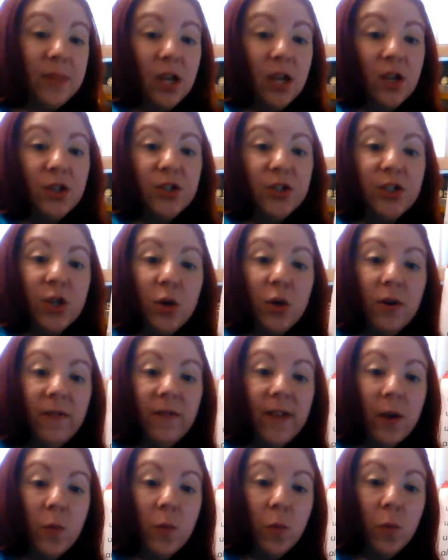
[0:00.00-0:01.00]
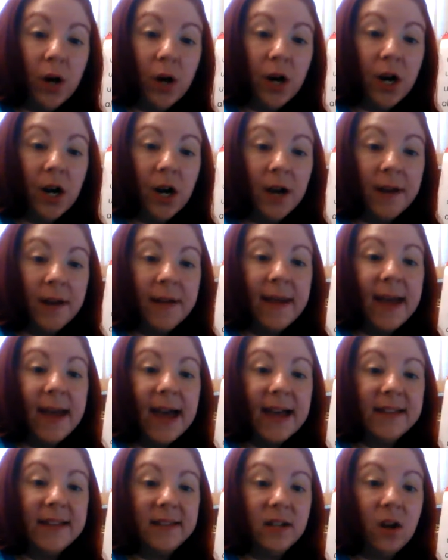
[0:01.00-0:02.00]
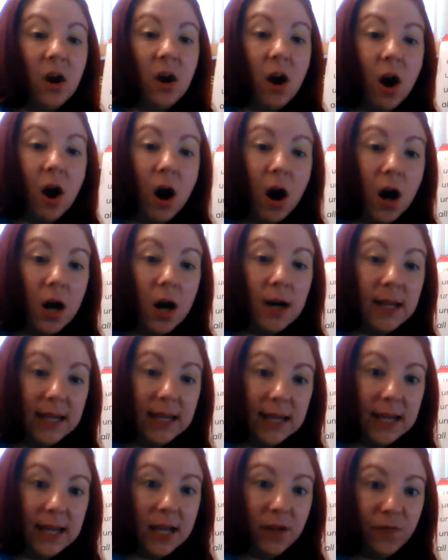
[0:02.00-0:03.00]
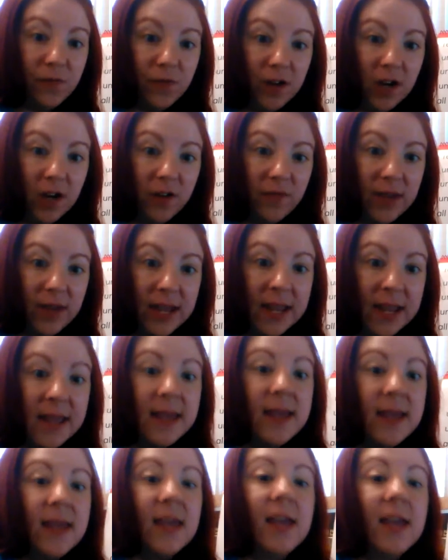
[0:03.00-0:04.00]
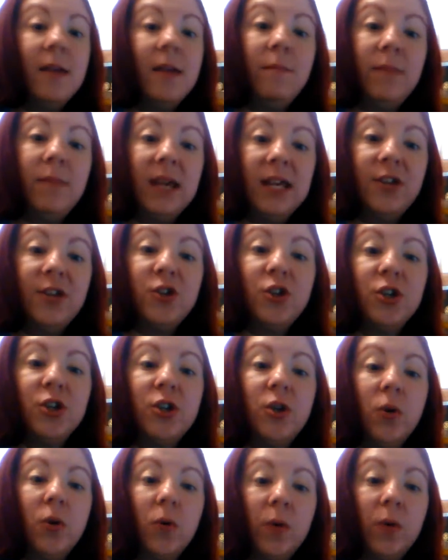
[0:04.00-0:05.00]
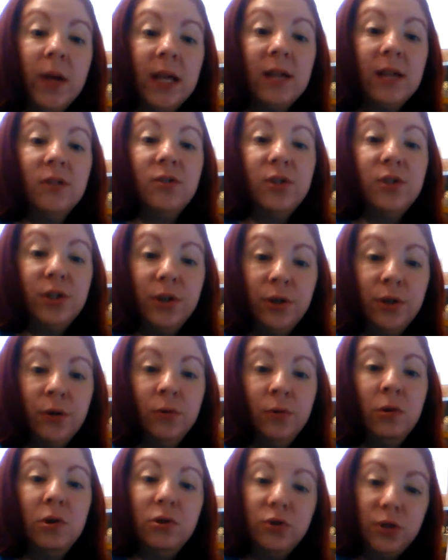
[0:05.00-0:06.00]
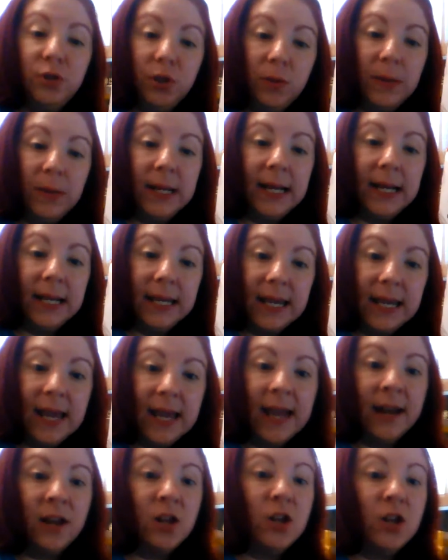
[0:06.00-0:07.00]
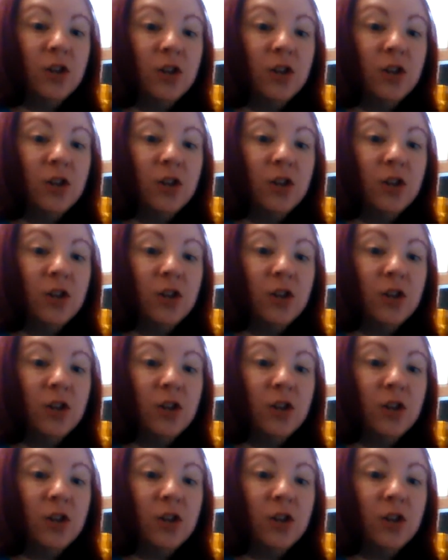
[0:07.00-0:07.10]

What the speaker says: So if a word has an RE in front of it, it means you're going to do it again.